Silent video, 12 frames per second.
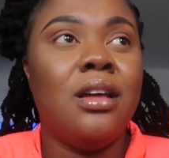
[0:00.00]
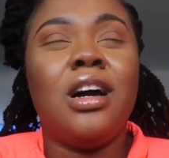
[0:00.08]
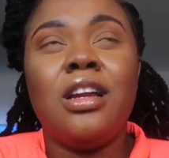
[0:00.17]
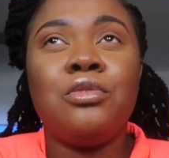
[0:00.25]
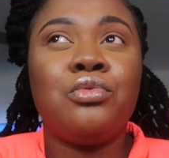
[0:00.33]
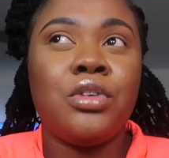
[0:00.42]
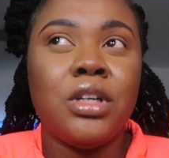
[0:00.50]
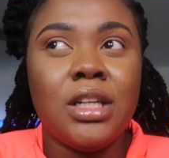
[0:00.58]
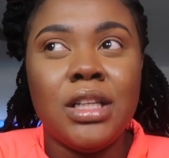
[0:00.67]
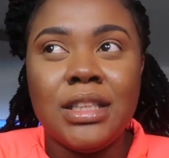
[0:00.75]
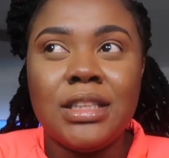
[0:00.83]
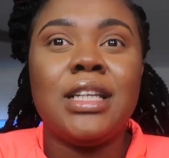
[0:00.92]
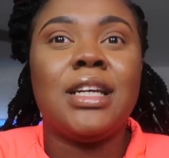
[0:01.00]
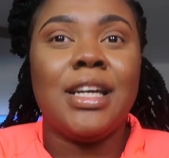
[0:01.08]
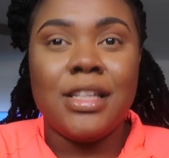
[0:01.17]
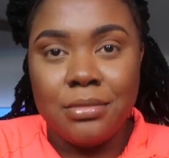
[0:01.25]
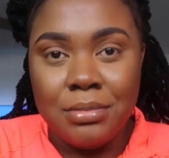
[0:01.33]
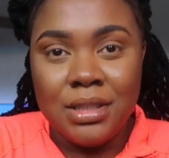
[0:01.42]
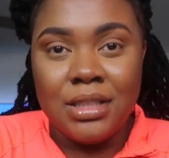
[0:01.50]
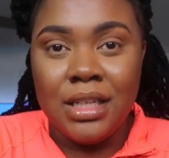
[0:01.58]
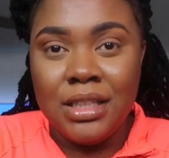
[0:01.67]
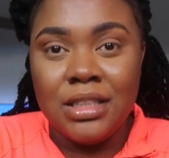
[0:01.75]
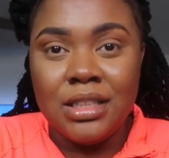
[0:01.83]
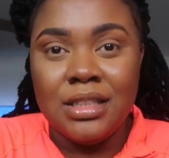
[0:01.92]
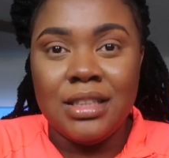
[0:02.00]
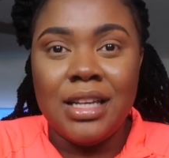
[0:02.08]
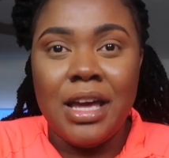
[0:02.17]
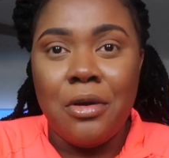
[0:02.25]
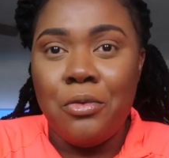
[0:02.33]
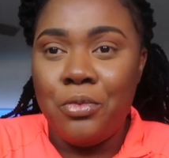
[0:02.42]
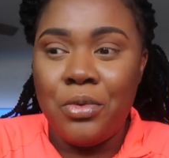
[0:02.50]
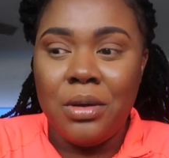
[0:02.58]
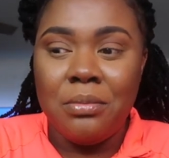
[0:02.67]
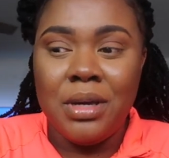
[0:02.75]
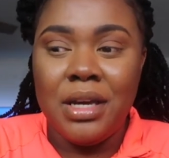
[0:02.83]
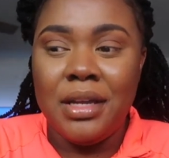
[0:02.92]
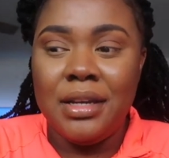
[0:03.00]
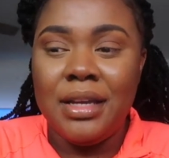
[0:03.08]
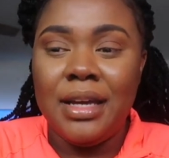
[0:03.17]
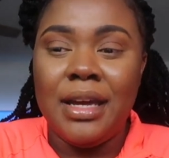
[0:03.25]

unrealistic expectation that women,